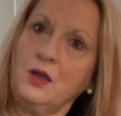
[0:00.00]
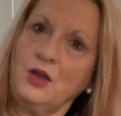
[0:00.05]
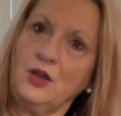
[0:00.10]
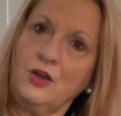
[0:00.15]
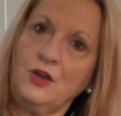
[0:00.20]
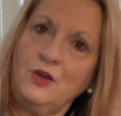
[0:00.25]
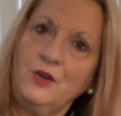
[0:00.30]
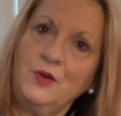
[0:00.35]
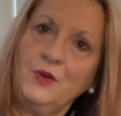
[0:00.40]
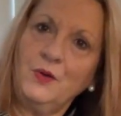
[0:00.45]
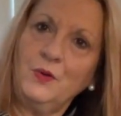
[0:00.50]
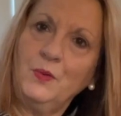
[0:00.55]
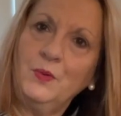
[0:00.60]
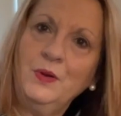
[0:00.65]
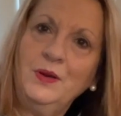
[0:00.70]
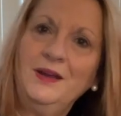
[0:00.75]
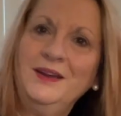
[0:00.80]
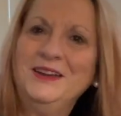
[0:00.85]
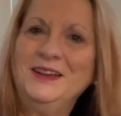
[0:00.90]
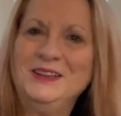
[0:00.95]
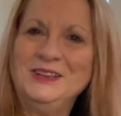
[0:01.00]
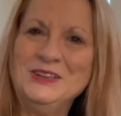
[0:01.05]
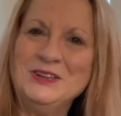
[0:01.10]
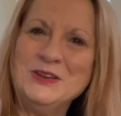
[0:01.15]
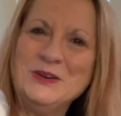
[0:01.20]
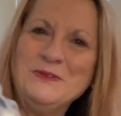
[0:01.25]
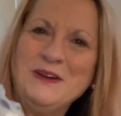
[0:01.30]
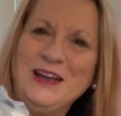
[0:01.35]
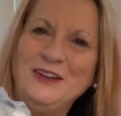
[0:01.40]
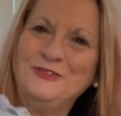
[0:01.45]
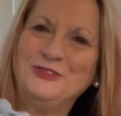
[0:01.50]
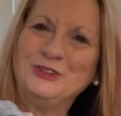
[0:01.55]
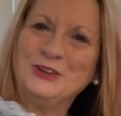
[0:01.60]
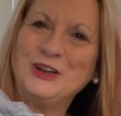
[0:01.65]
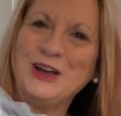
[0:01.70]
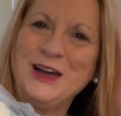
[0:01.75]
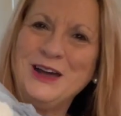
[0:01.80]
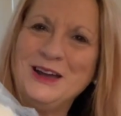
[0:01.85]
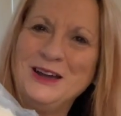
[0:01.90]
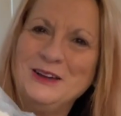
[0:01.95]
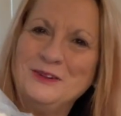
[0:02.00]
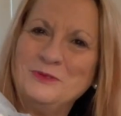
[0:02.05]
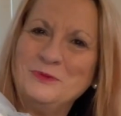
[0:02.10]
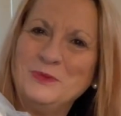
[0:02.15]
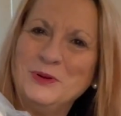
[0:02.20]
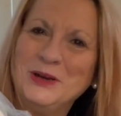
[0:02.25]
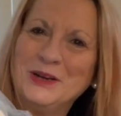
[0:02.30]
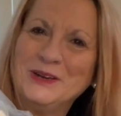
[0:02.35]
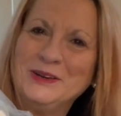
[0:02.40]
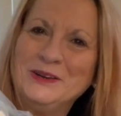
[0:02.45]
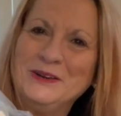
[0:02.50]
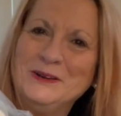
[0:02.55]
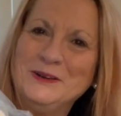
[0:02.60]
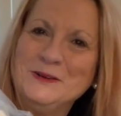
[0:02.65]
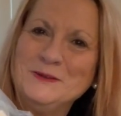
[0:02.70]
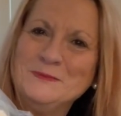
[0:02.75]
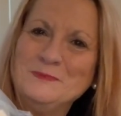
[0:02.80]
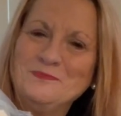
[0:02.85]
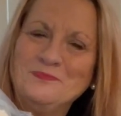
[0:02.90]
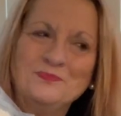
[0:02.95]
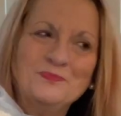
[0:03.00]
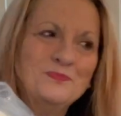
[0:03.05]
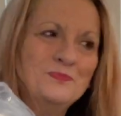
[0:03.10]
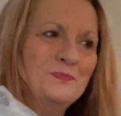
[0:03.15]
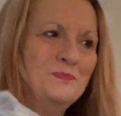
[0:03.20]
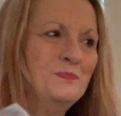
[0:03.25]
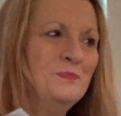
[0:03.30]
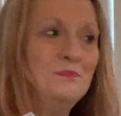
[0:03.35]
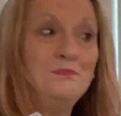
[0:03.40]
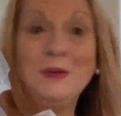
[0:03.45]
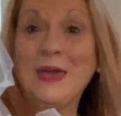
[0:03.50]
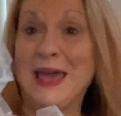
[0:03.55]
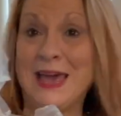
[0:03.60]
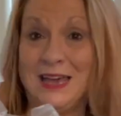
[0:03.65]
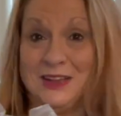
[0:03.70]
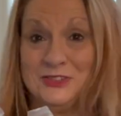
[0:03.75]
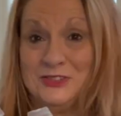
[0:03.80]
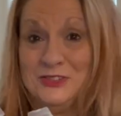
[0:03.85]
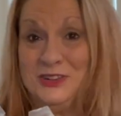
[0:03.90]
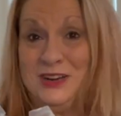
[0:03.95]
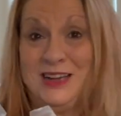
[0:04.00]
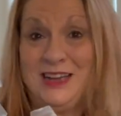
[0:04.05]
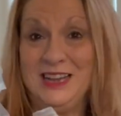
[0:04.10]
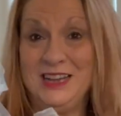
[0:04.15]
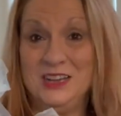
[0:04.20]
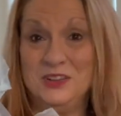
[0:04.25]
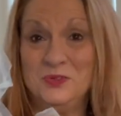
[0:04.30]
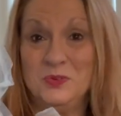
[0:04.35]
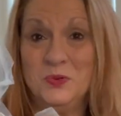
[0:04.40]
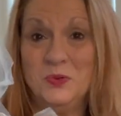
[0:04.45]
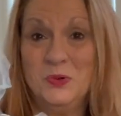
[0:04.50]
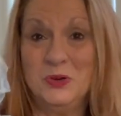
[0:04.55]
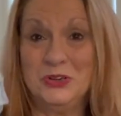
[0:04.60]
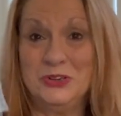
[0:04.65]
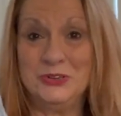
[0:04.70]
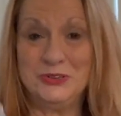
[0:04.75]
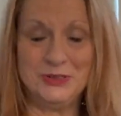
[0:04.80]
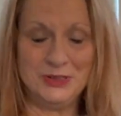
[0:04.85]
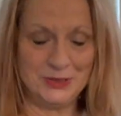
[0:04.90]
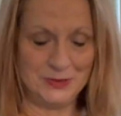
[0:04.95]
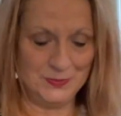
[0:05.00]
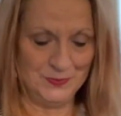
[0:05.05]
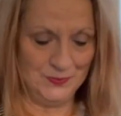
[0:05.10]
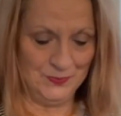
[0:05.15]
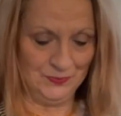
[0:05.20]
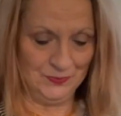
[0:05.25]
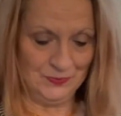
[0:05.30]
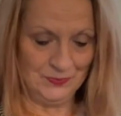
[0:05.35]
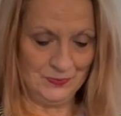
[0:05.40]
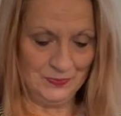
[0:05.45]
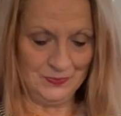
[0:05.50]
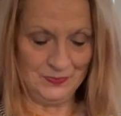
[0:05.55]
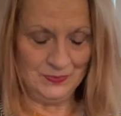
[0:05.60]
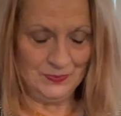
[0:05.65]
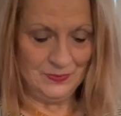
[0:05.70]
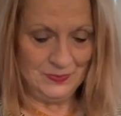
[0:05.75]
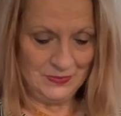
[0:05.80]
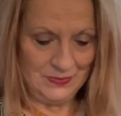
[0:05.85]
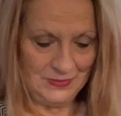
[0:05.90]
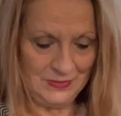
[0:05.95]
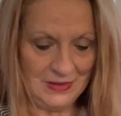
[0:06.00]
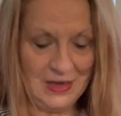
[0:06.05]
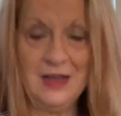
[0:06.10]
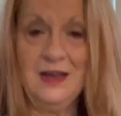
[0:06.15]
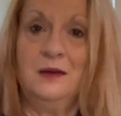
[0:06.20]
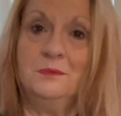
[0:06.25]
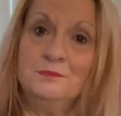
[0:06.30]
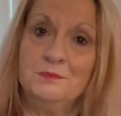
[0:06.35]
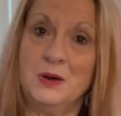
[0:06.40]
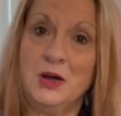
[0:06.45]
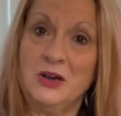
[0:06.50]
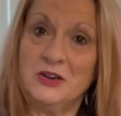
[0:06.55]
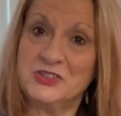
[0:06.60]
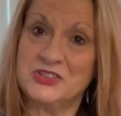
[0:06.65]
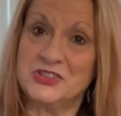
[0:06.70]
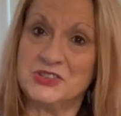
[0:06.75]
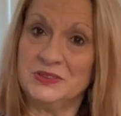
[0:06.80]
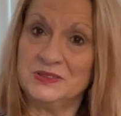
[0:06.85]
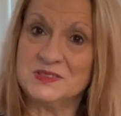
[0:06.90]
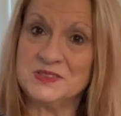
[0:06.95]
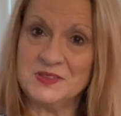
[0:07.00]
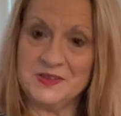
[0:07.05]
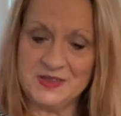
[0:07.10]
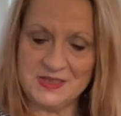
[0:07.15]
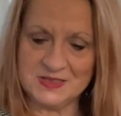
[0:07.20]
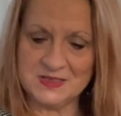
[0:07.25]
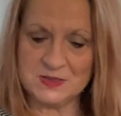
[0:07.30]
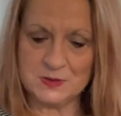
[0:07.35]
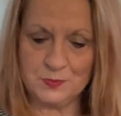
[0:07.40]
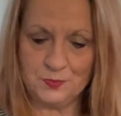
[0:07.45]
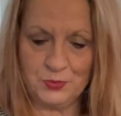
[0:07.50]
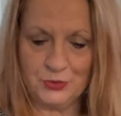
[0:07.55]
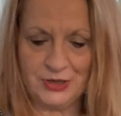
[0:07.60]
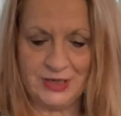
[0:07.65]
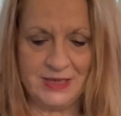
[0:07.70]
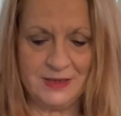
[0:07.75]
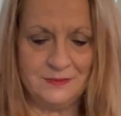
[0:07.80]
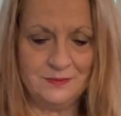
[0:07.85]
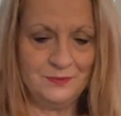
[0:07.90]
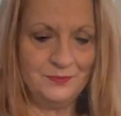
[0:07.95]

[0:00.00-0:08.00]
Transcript: Oh, you know, I forgot what um, pattern I had ordered. I'm partial to this print.